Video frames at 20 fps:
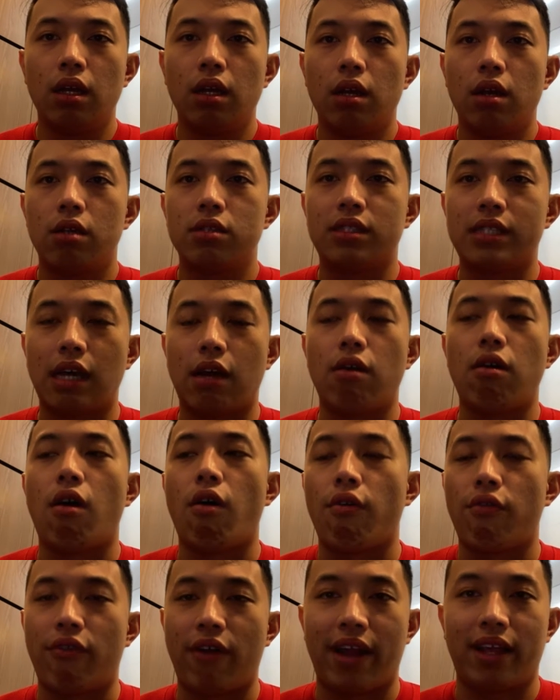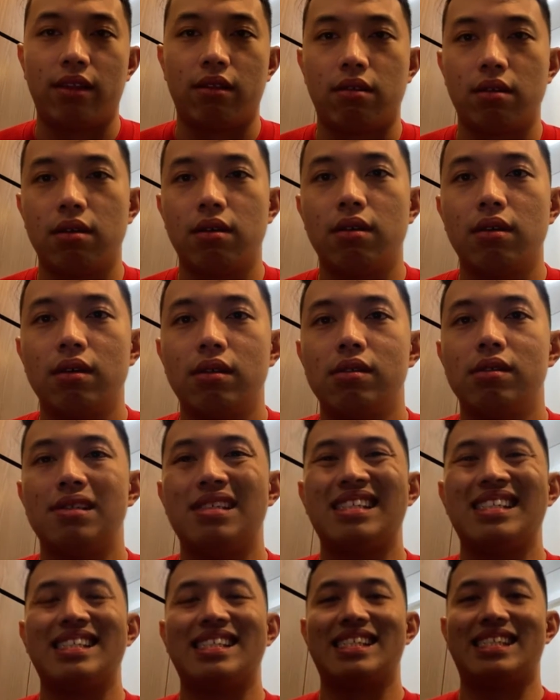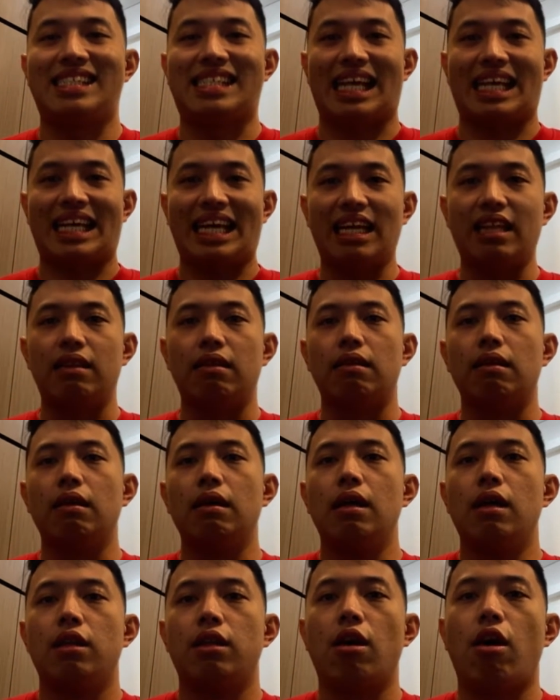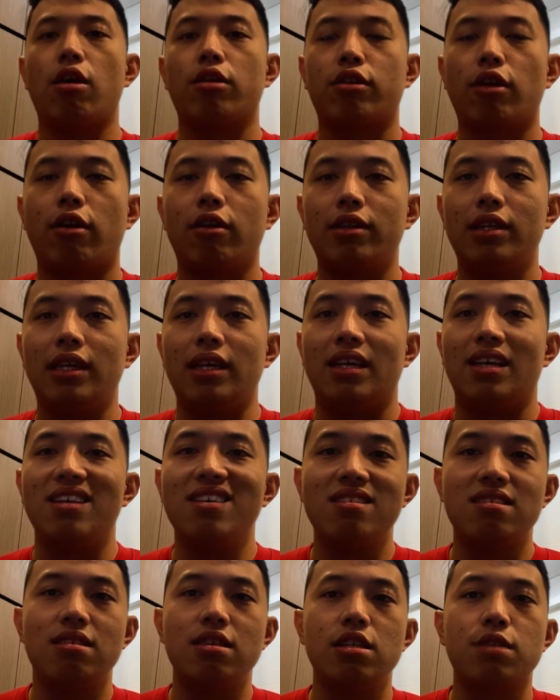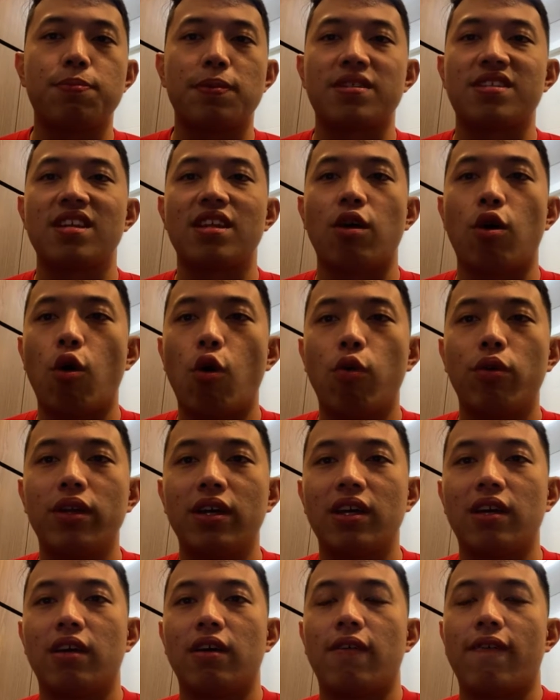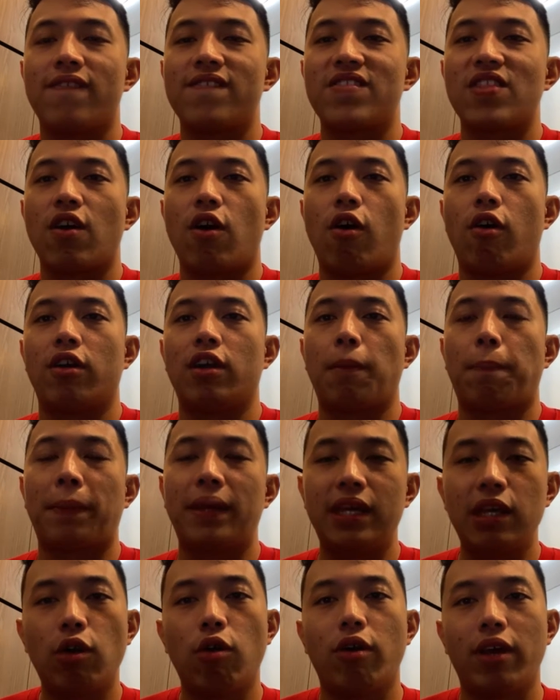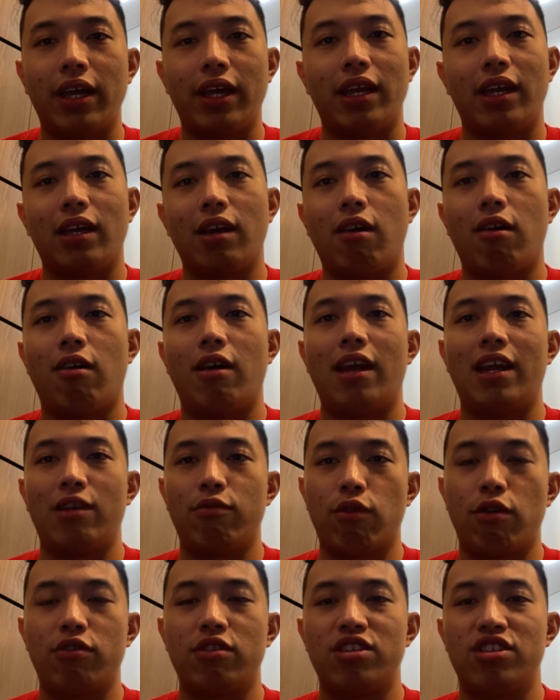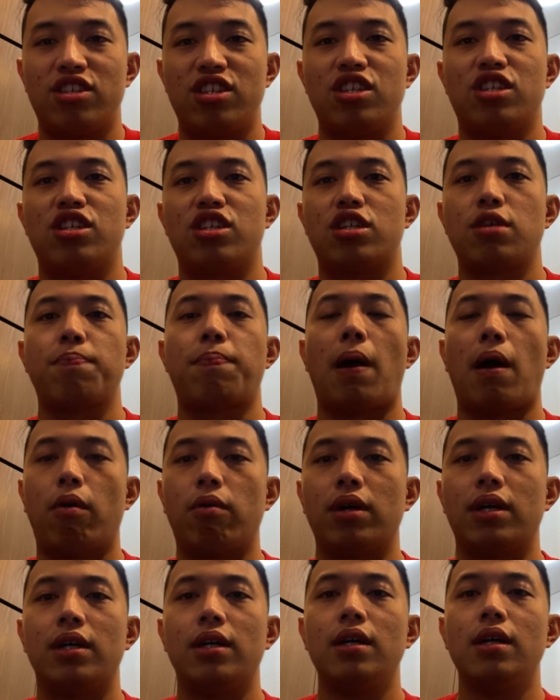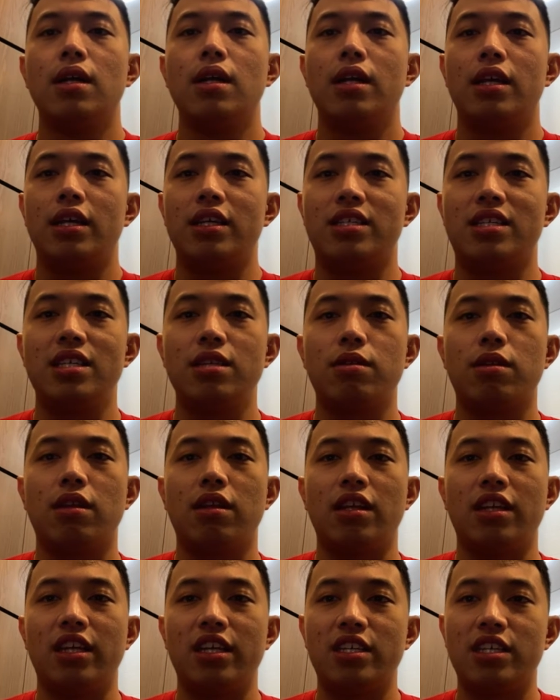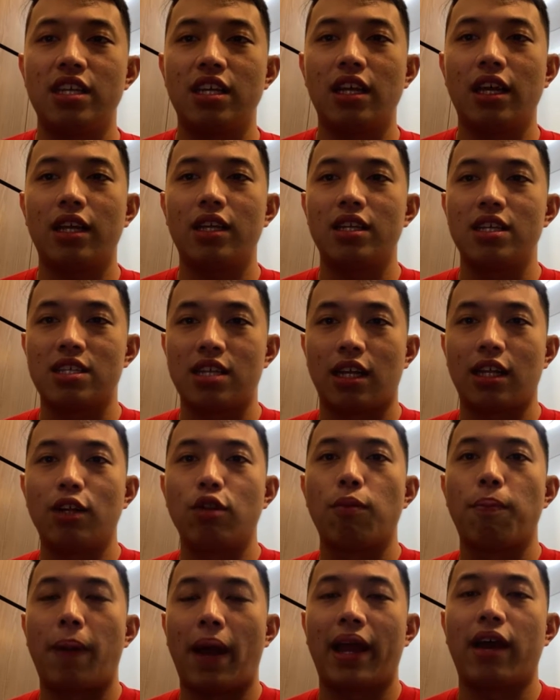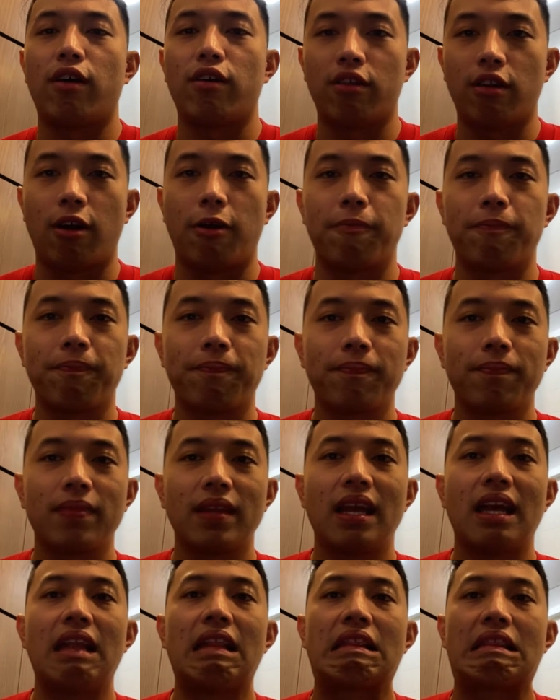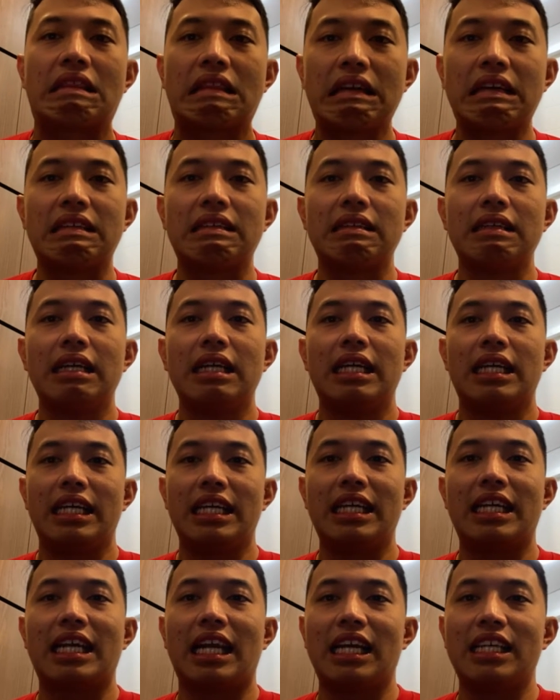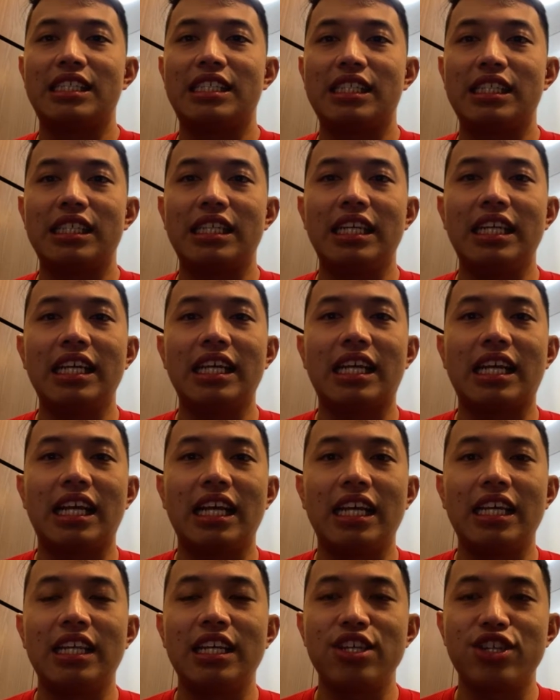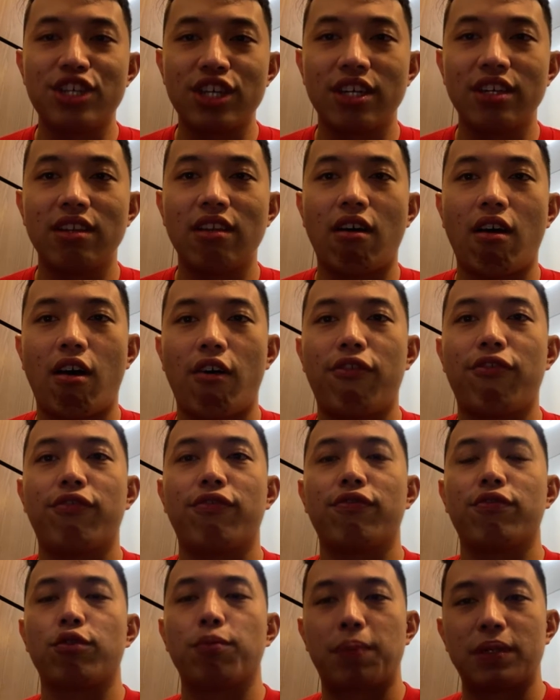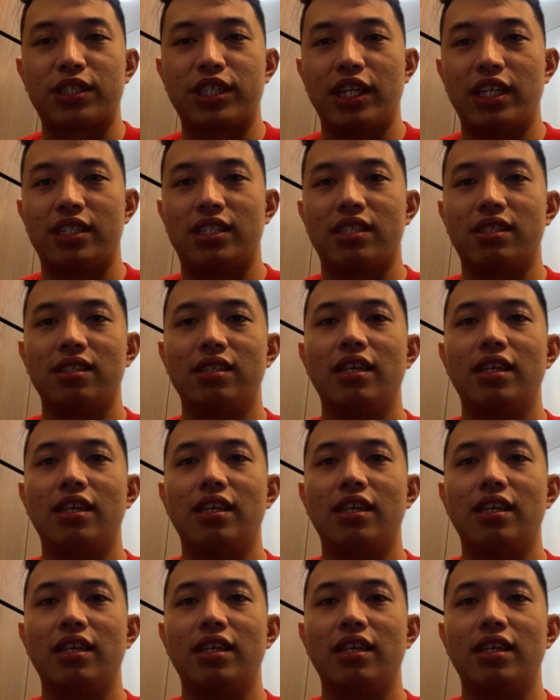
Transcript: sell, or rent. Second, the authority. Is this person the owner or the POA or anyone with this decision power? Is he deciding to buy or not? Third, inclination to purchase.